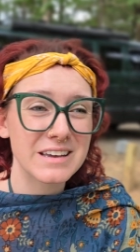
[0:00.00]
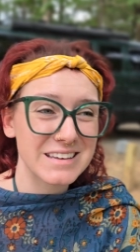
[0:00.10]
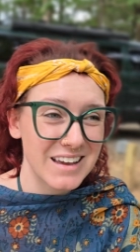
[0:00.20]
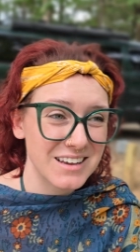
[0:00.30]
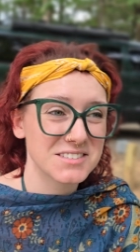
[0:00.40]

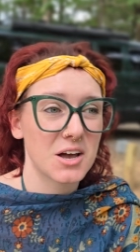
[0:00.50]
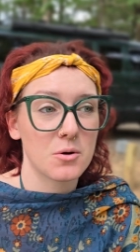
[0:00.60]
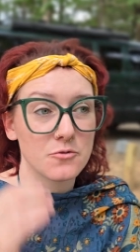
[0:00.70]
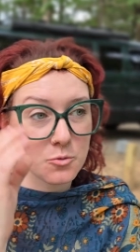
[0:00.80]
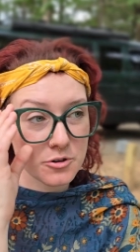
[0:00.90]
Yes.
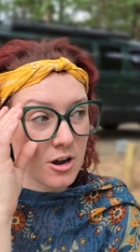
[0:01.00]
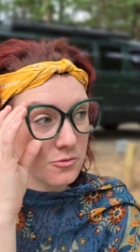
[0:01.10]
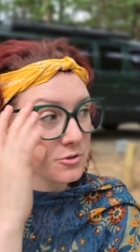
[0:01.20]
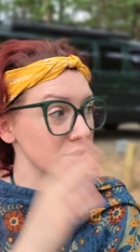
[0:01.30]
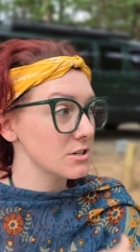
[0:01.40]
However, we're not
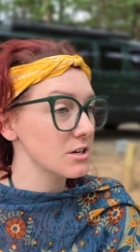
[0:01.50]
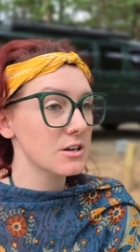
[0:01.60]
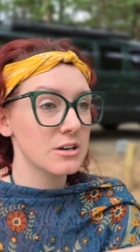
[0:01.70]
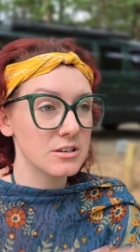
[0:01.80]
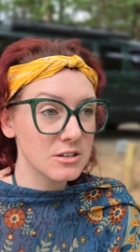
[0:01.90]
really
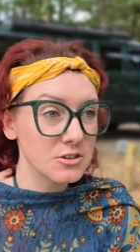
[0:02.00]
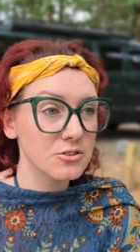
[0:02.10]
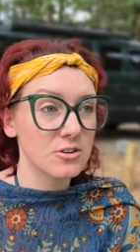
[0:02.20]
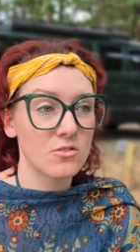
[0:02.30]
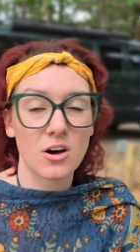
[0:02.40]
near
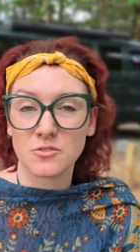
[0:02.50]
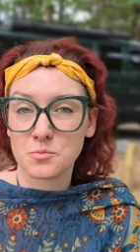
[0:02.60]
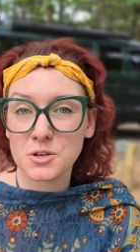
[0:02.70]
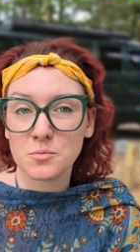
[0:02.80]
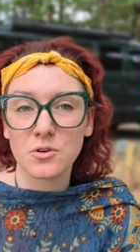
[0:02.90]
a lot of
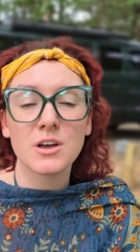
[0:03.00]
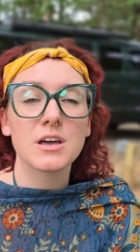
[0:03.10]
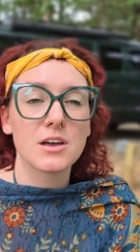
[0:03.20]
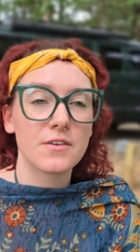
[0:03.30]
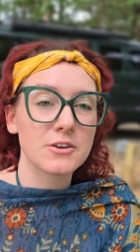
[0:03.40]
people.
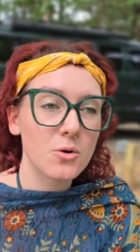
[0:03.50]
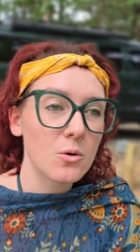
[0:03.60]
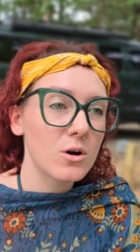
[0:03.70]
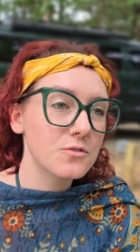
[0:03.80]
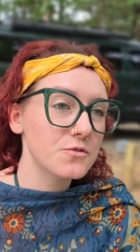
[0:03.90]
If I know I
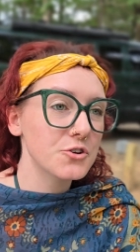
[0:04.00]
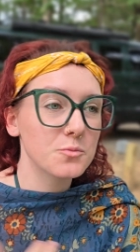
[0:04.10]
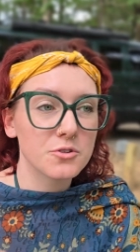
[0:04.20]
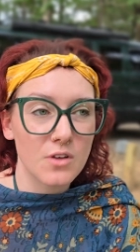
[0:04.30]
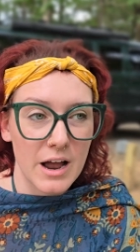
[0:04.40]
want to film
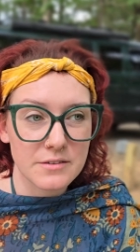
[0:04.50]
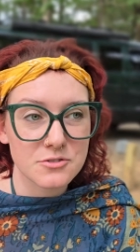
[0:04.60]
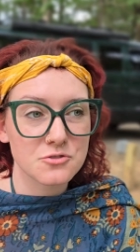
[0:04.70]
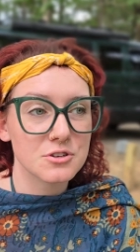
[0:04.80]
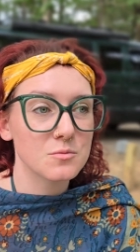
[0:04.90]
or live
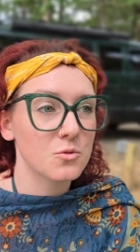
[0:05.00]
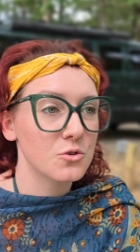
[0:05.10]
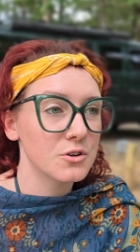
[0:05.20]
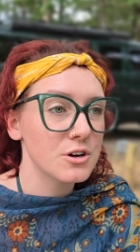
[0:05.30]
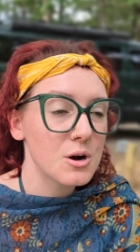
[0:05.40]
stream
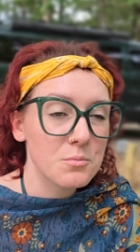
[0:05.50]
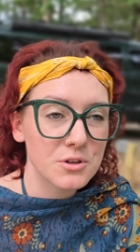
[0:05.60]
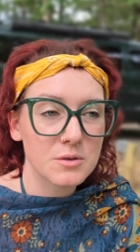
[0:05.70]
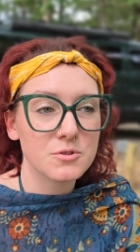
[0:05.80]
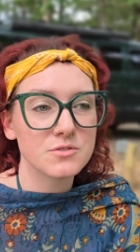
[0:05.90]
or
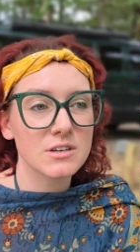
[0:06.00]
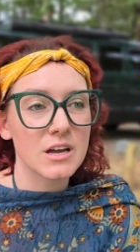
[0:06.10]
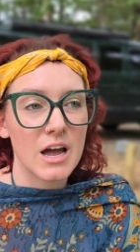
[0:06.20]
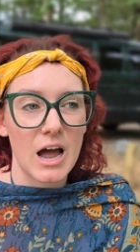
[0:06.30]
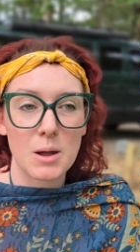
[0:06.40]
play music,
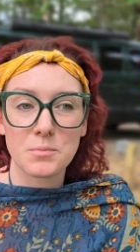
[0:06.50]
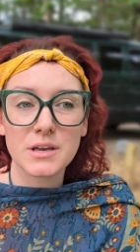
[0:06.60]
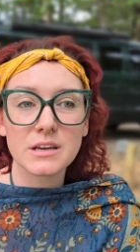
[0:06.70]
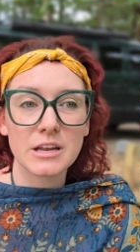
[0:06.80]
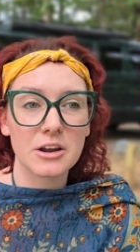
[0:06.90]
I
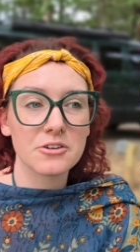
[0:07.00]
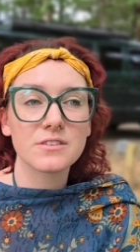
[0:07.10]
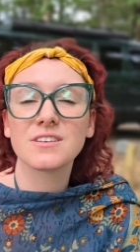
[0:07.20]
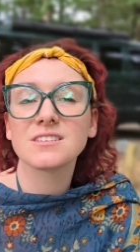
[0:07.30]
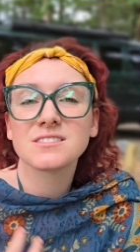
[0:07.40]
pick an area
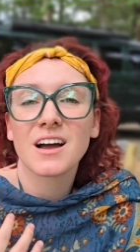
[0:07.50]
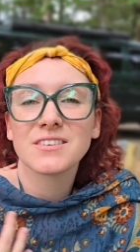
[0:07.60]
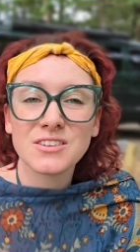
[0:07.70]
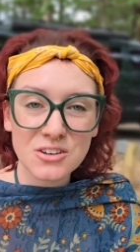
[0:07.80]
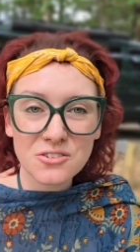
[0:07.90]
that is not
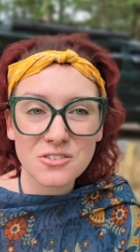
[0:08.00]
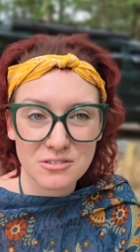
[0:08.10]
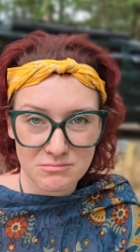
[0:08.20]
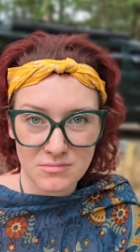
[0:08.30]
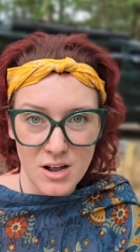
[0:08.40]
near
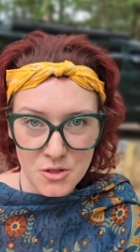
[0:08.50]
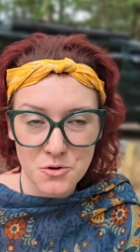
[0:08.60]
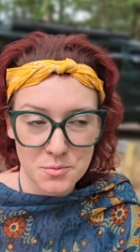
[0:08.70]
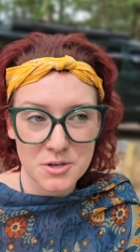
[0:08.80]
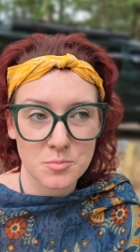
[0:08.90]
other
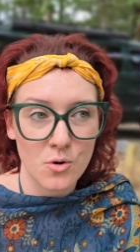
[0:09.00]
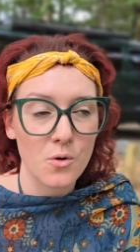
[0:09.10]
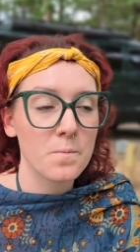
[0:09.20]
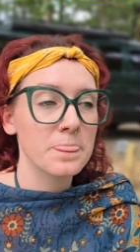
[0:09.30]
people.